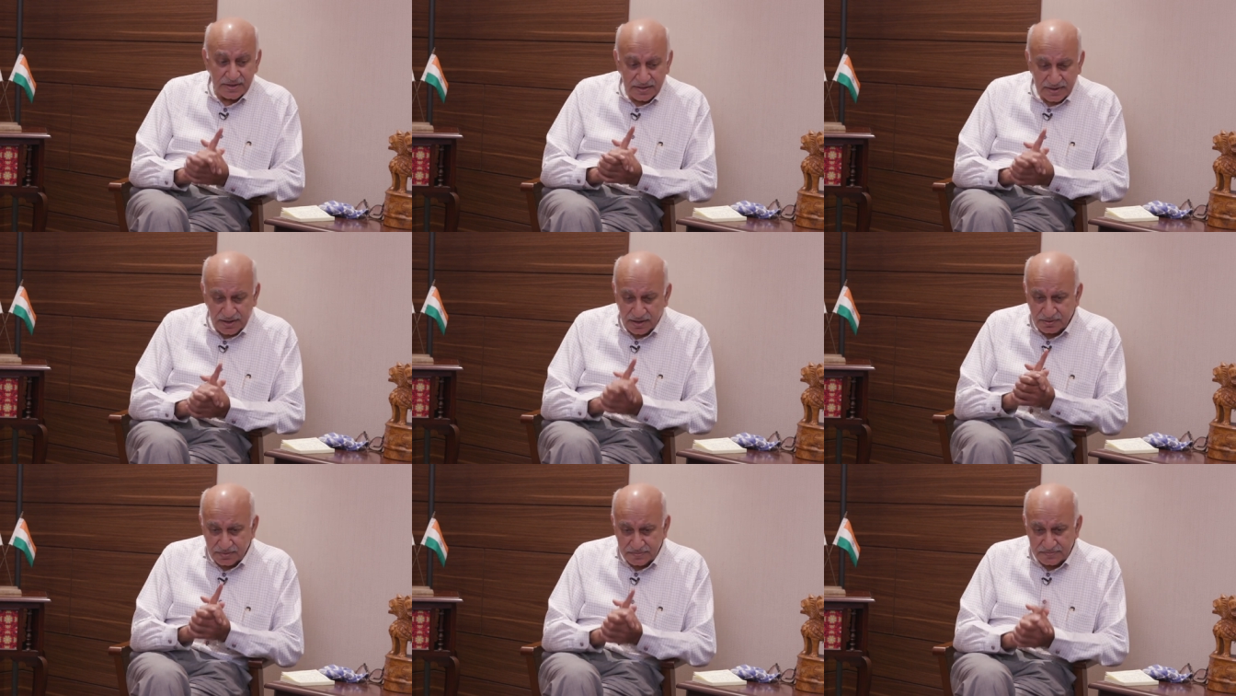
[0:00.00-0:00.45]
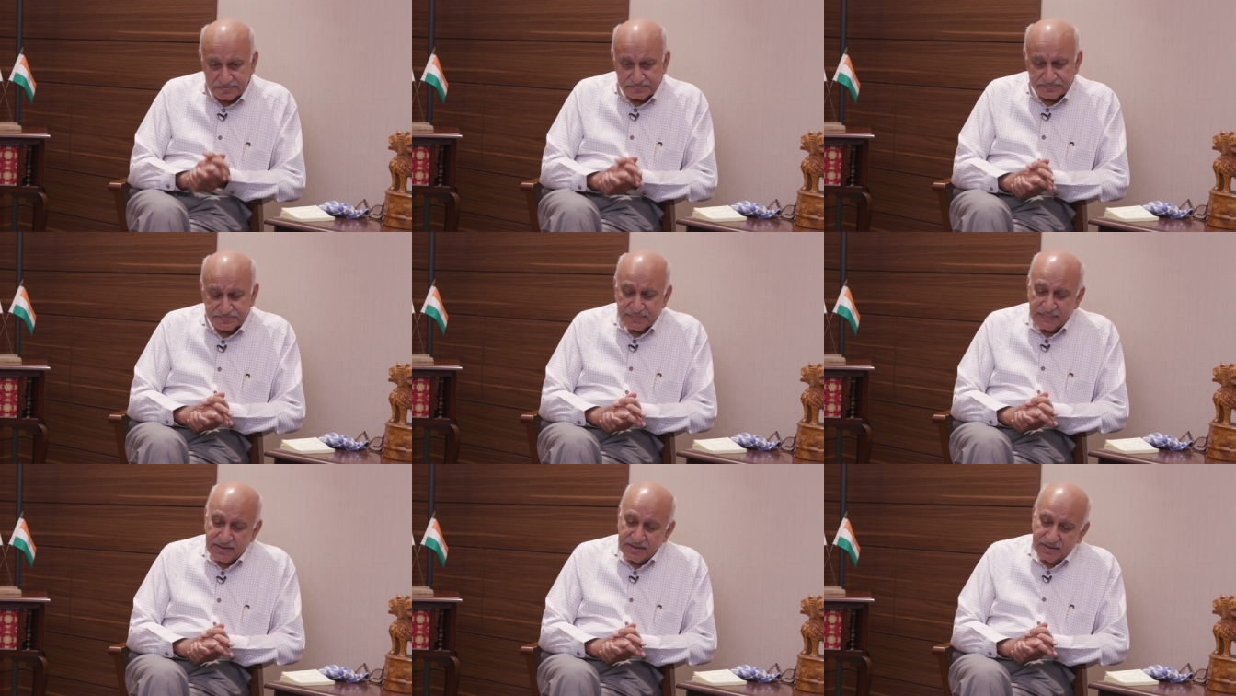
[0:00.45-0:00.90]
Now,
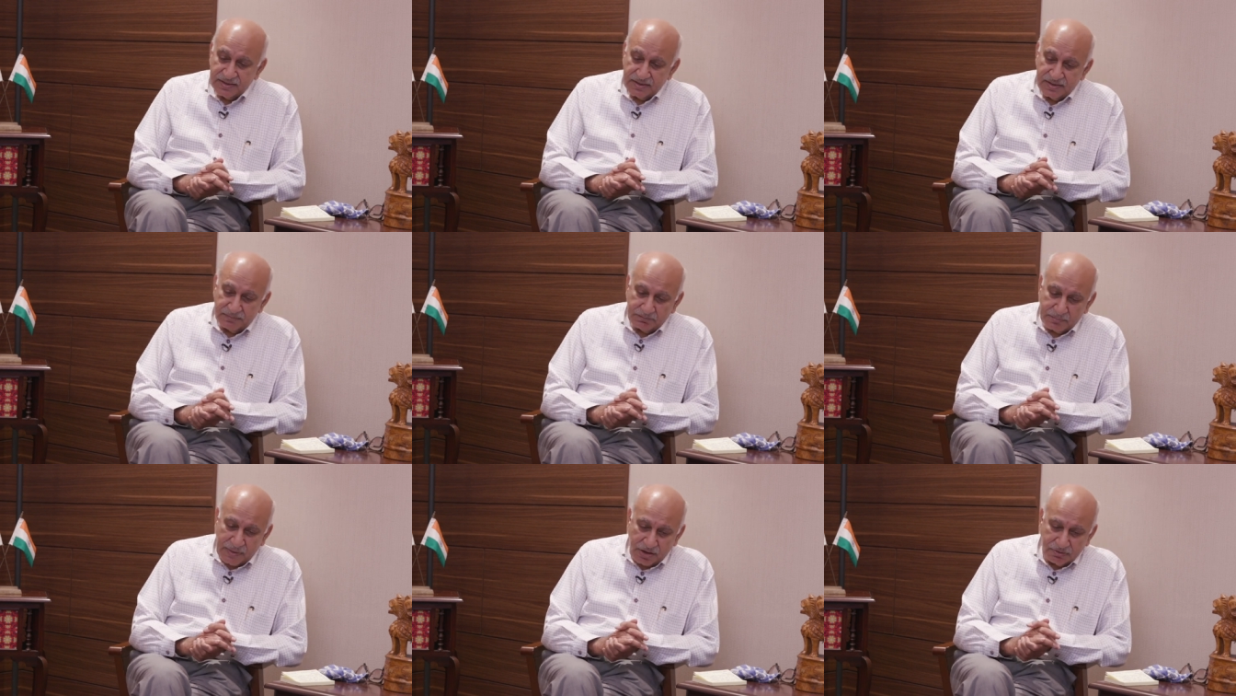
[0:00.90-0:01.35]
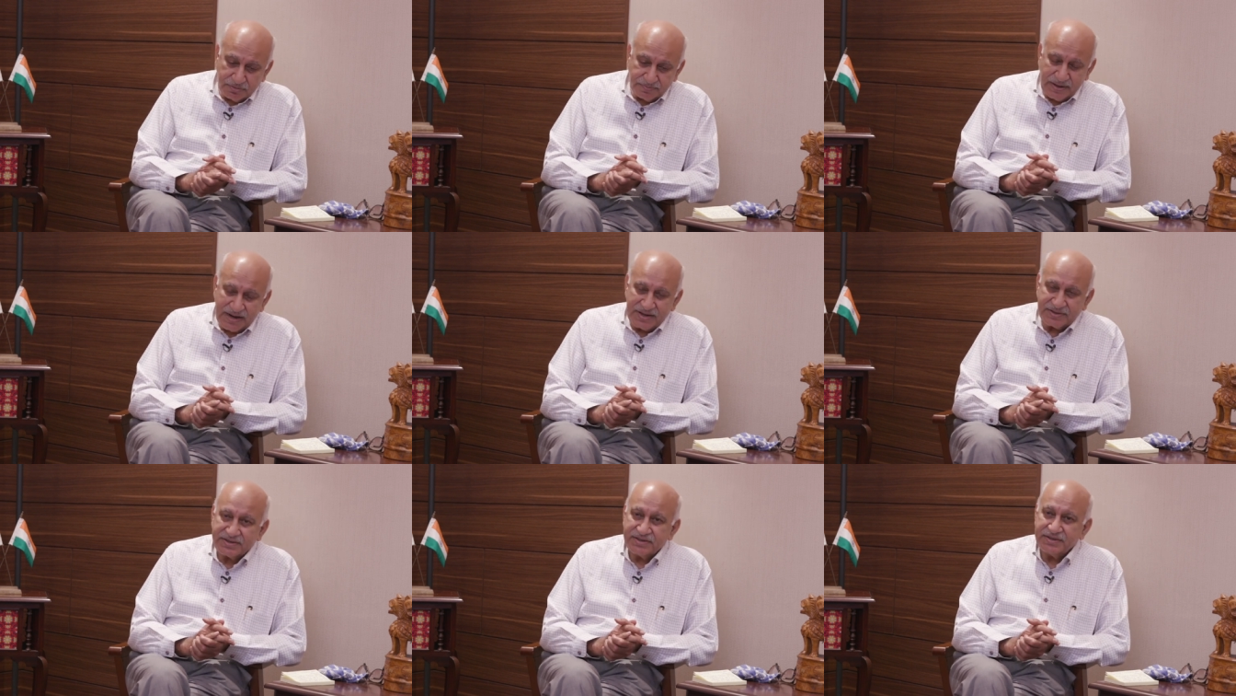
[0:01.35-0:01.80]

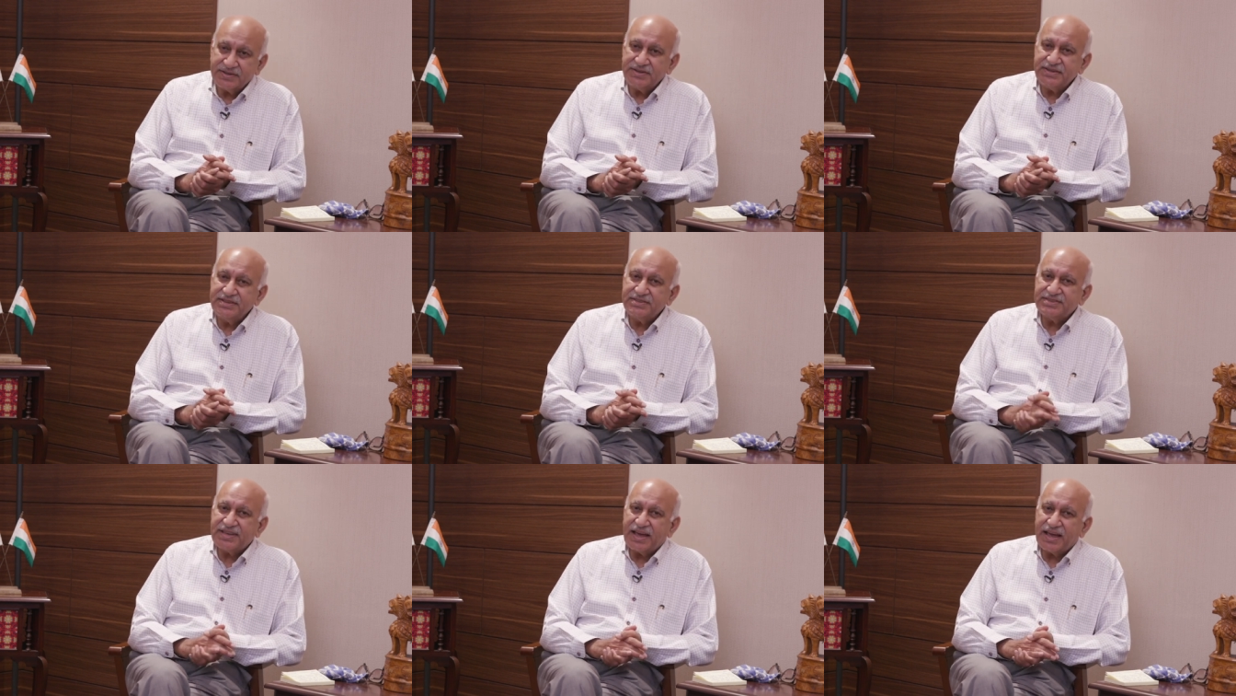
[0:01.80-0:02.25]
Mountbatten is